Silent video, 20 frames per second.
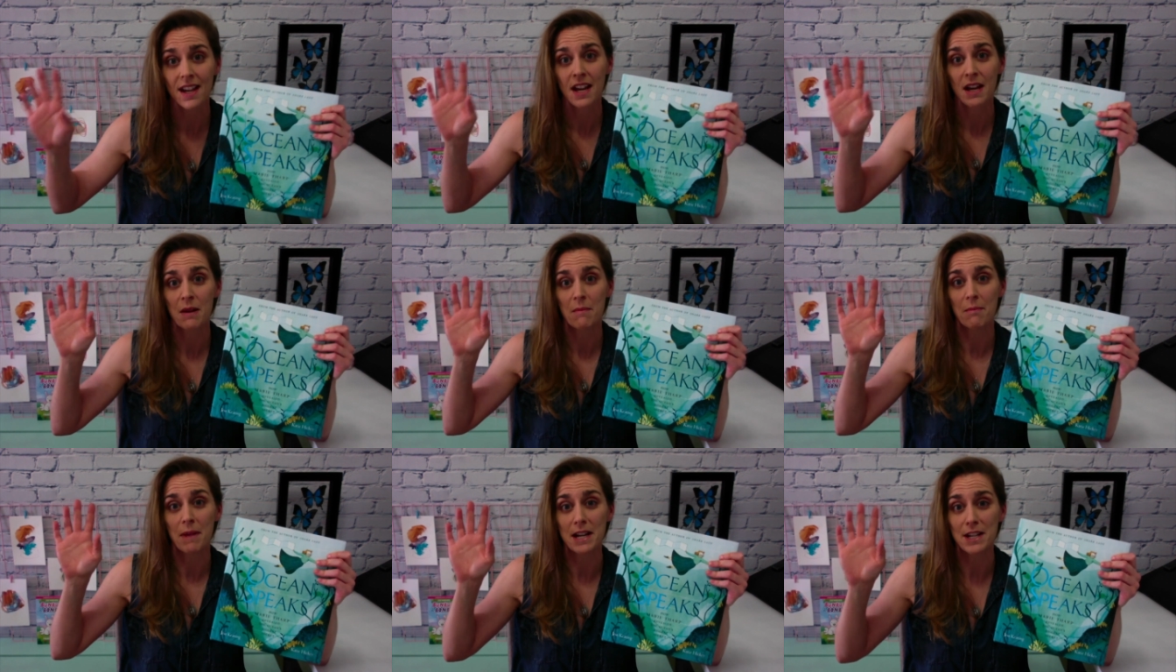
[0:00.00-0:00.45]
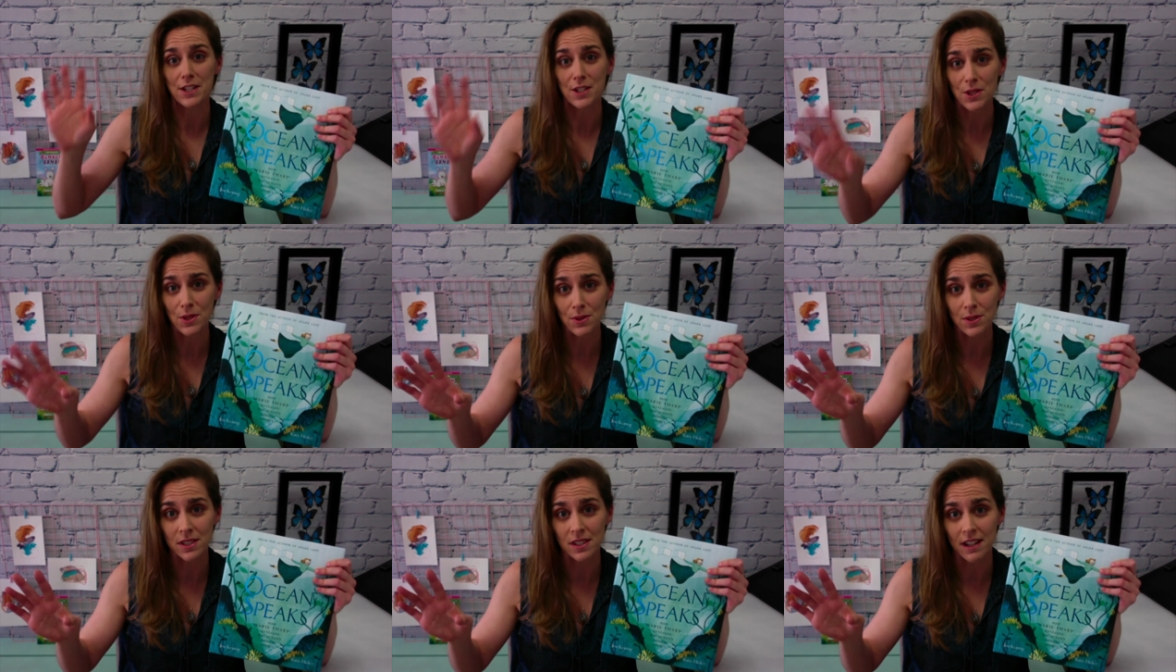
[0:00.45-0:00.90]
my
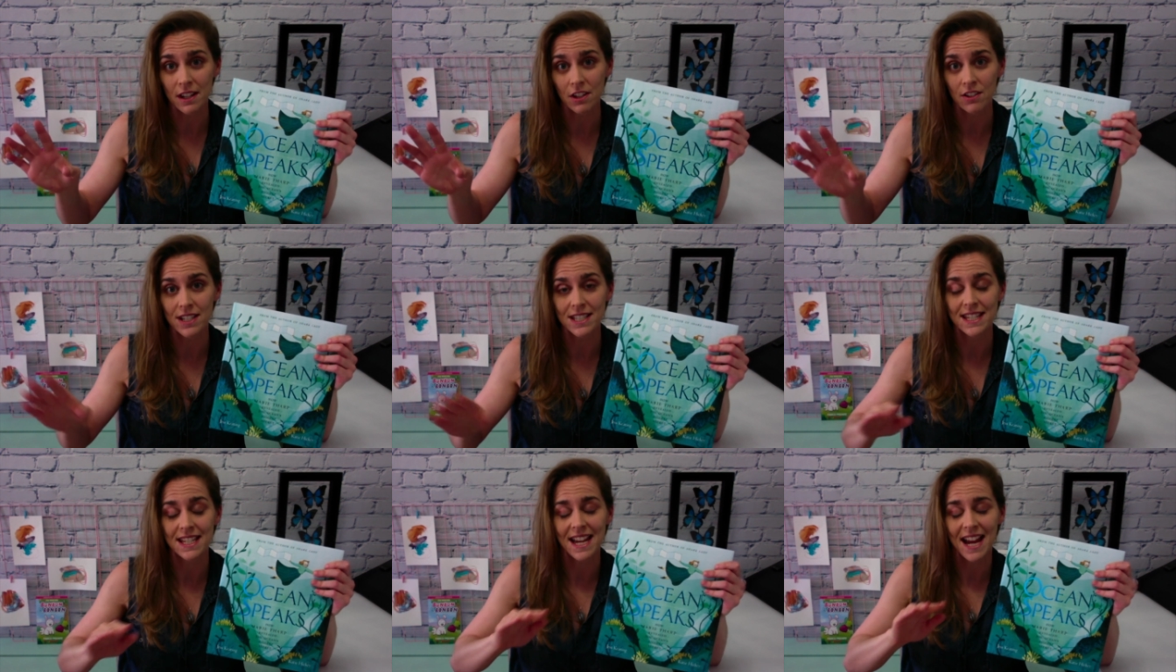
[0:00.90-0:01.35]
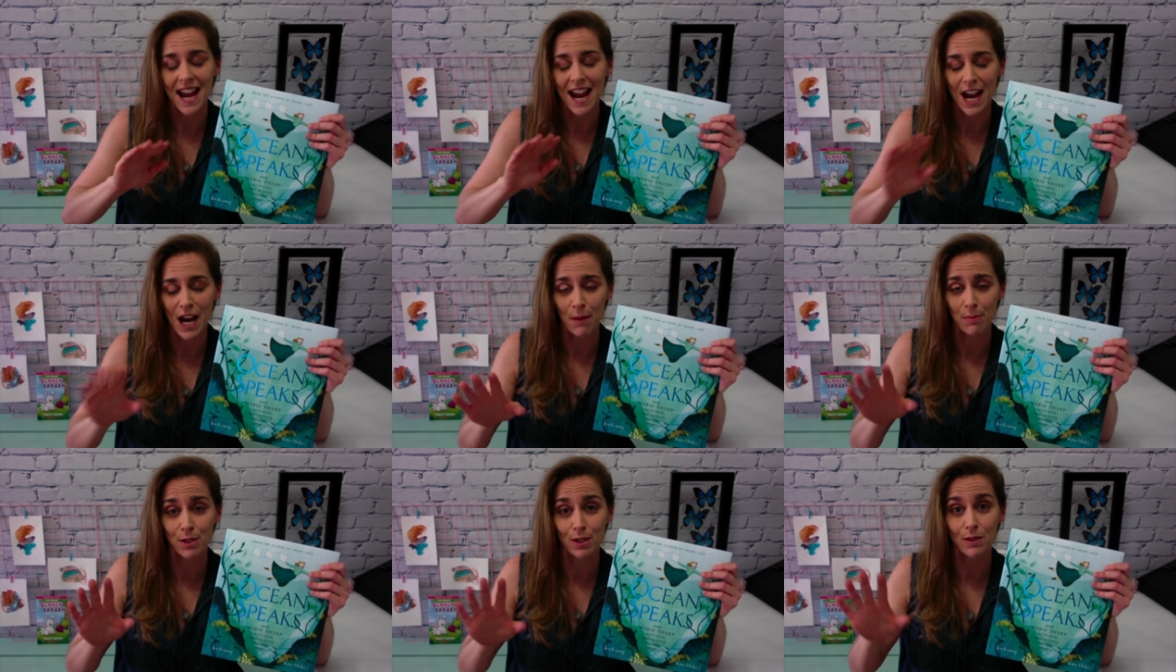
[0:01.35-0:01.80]
newsletter is the
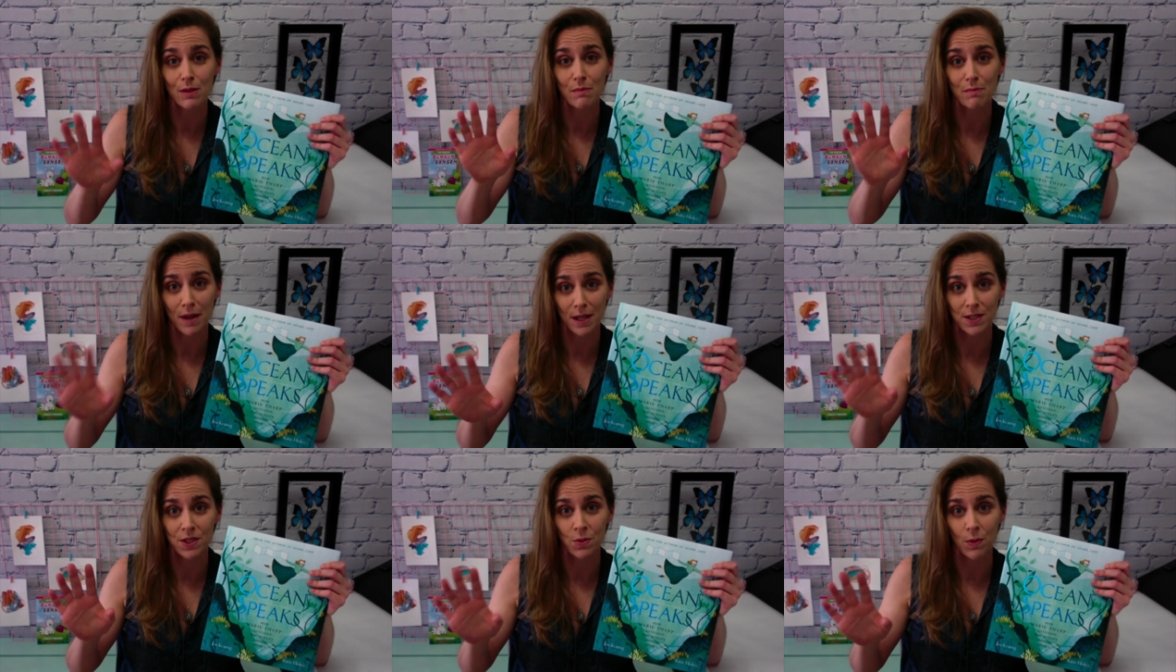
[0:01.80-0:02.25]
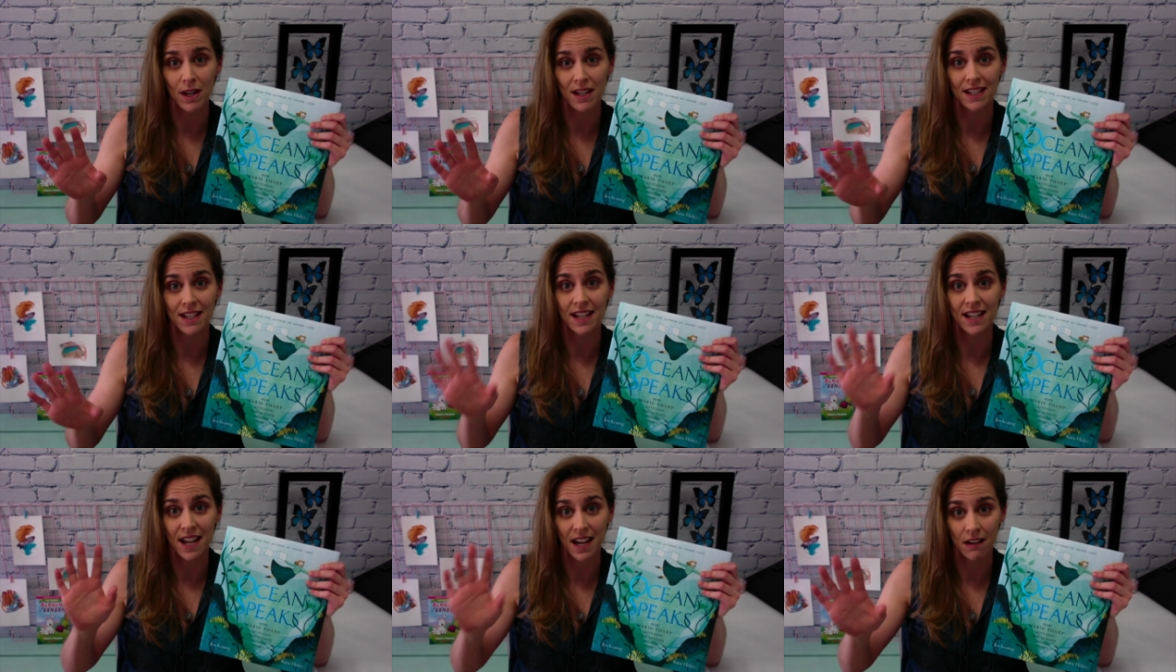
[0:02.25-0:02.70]
absolute best way to
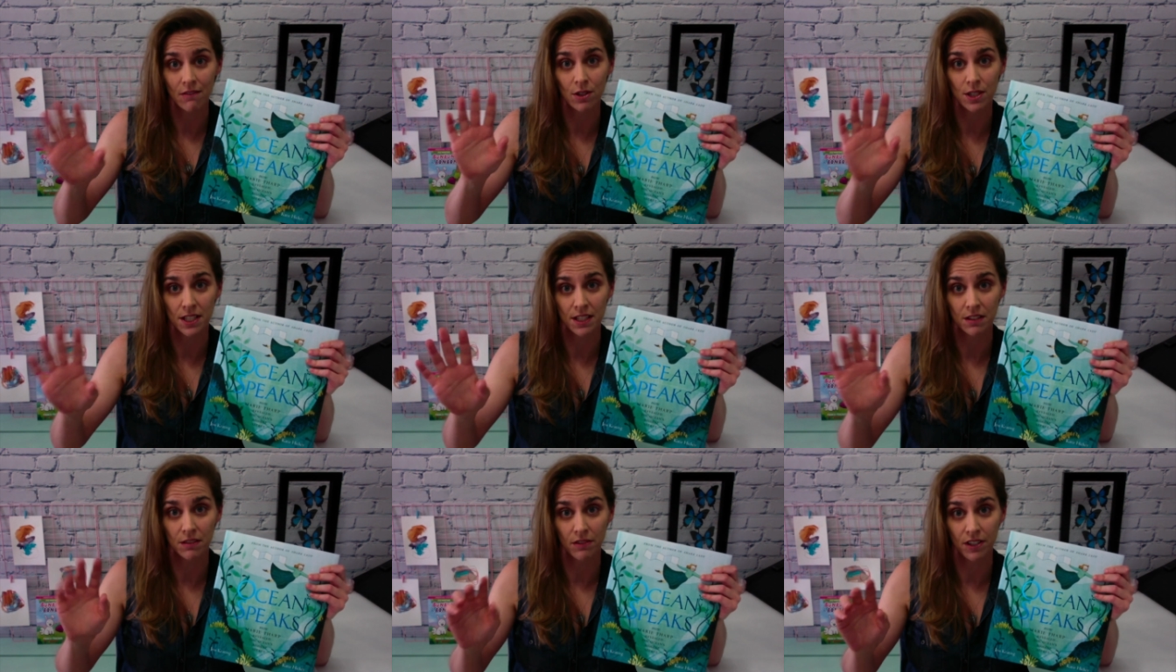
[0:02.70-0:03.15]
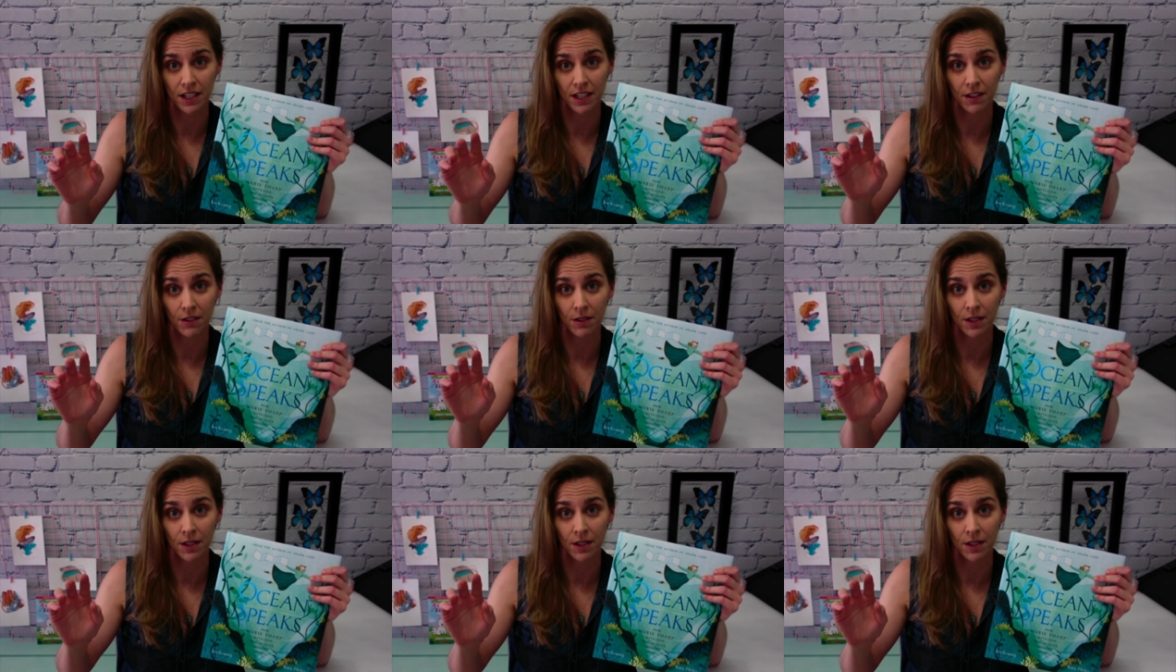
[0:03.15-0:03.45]
get every single video.